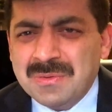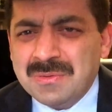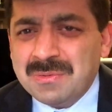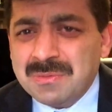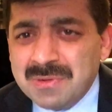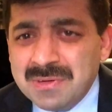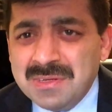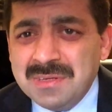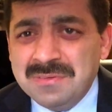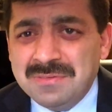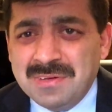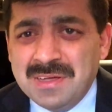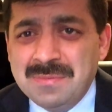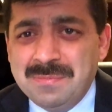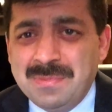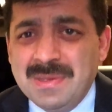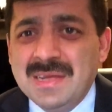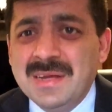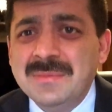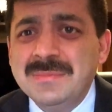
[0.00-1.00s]
25
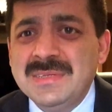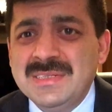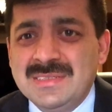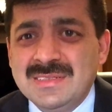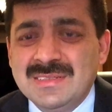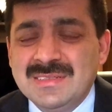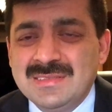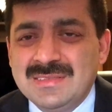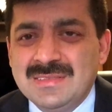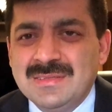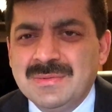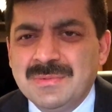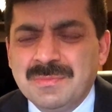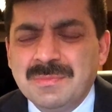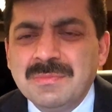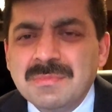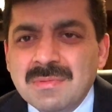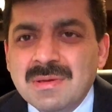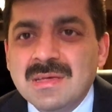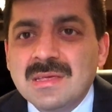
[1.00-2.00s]
parameters.
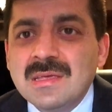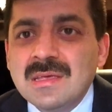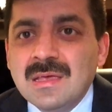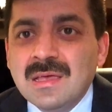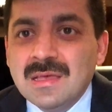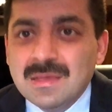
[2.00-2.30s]
My,